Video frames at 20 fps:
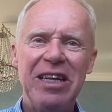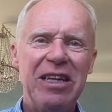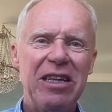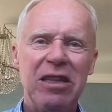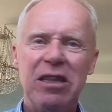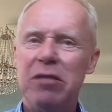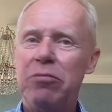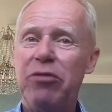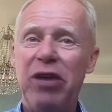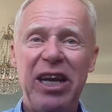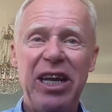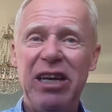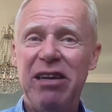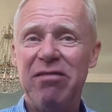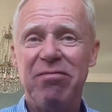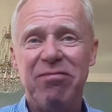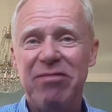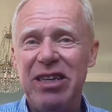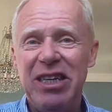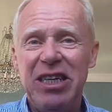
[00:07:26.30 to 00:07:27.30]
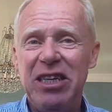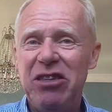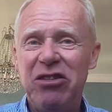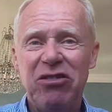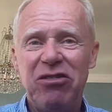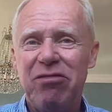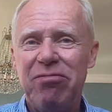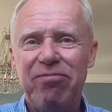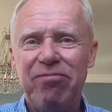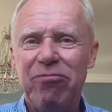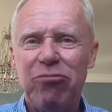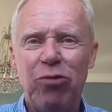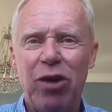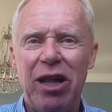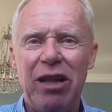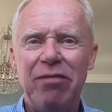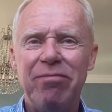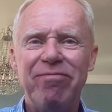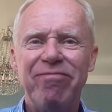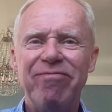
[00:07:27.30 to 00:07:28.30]
the brain is,
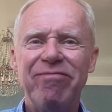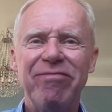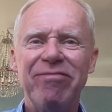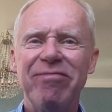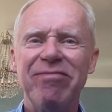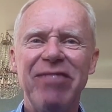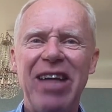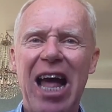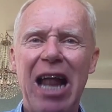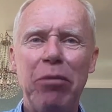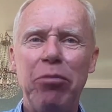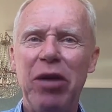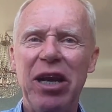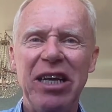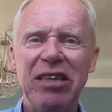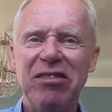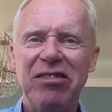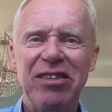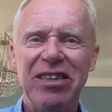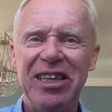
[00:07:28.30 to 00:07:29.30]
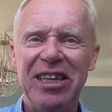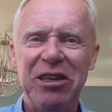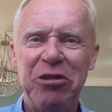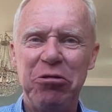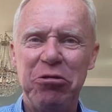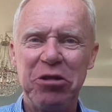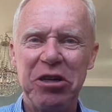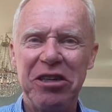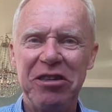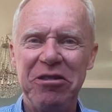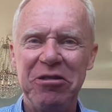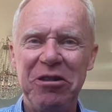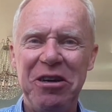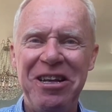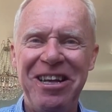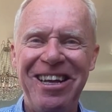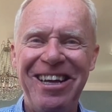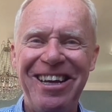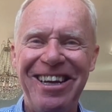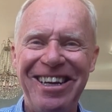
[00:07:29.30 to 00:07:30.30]
well, helpless in order to
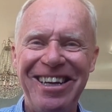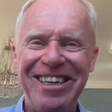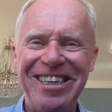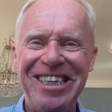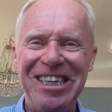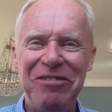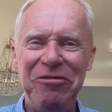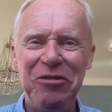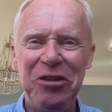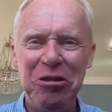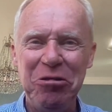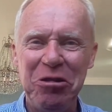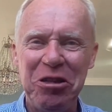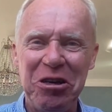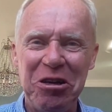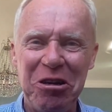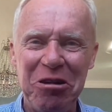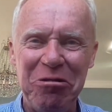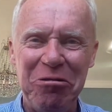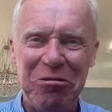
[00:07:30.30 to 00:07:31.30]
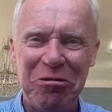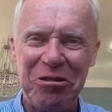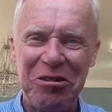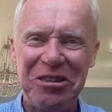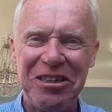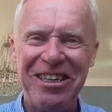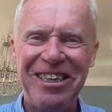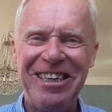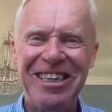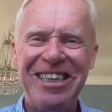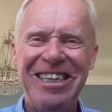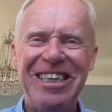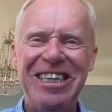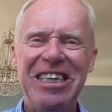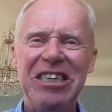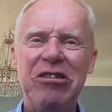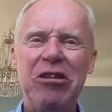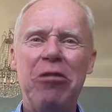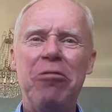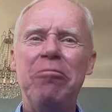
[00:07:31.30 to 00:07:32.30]
give you the clues.
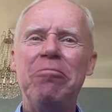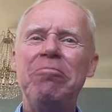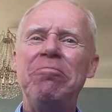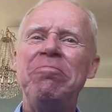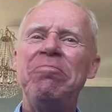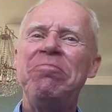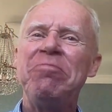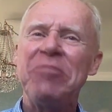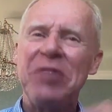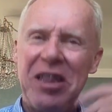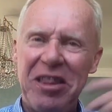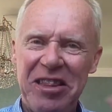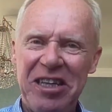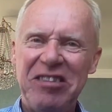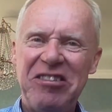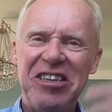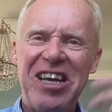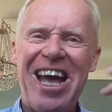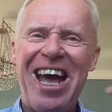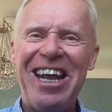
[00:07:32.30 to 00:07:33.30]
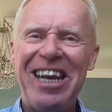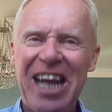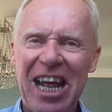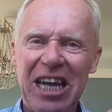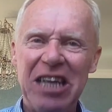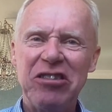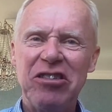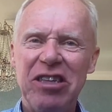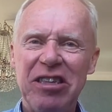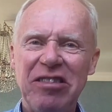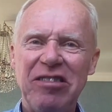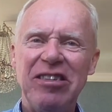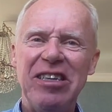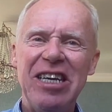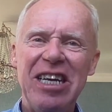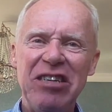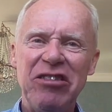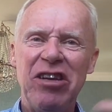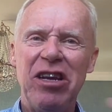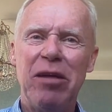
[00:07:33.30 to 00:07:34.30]
So this analysis
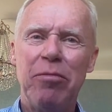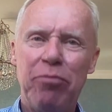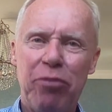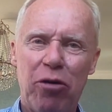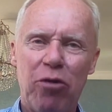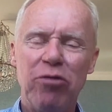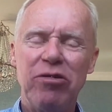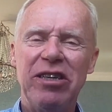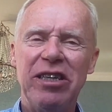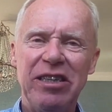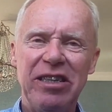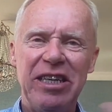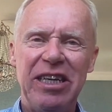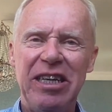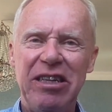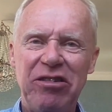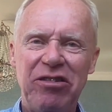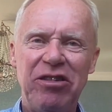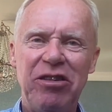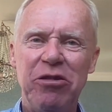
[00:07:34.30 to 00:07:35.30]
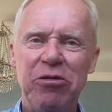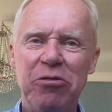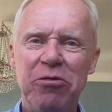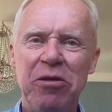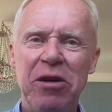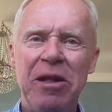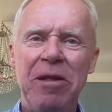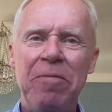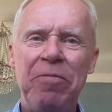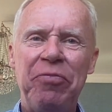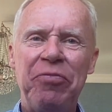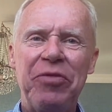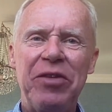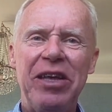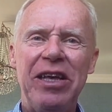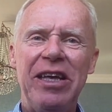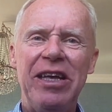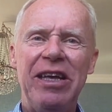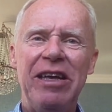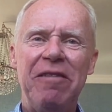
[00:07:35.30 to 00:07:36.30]
is an important issue
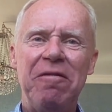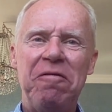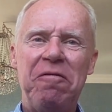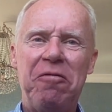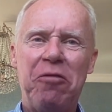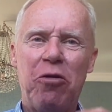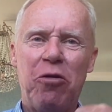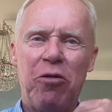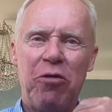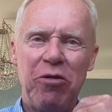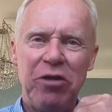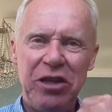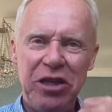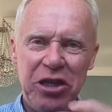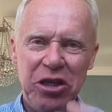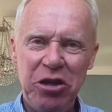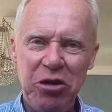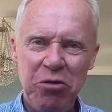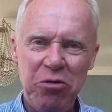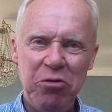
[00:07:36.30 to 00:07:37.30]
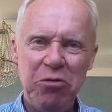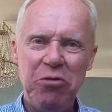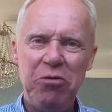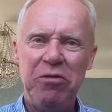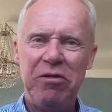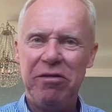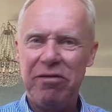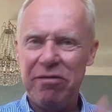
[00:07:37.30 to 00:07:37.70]
for you